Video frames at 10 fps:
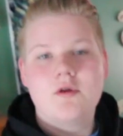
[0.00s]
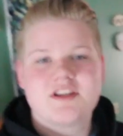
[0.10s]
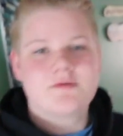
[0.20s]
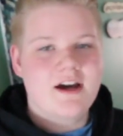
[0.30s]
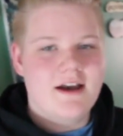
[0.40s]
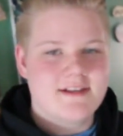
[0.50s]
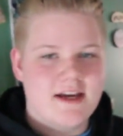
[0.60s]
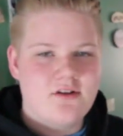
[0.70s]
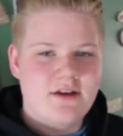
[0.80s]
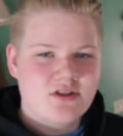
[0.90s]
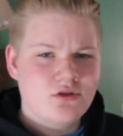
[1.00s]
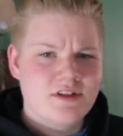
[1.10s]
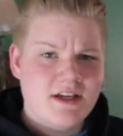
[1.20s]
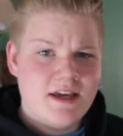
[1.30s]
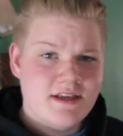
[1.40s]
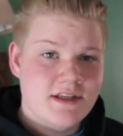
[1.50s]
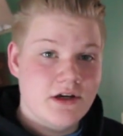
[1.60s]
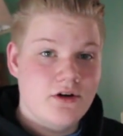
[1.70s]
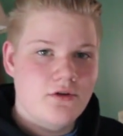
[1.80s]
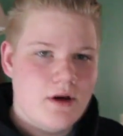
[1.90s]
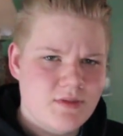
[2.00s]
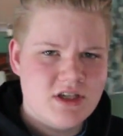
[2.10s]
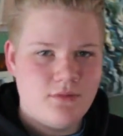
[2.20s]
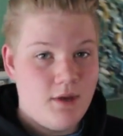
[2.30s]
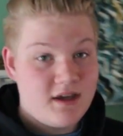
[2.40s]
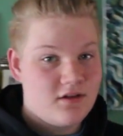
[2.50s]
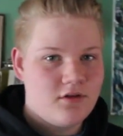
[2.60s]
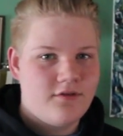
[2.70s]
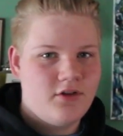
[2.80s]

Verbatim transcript: What's up guys? I don't have school today, so I'm just going to be making a little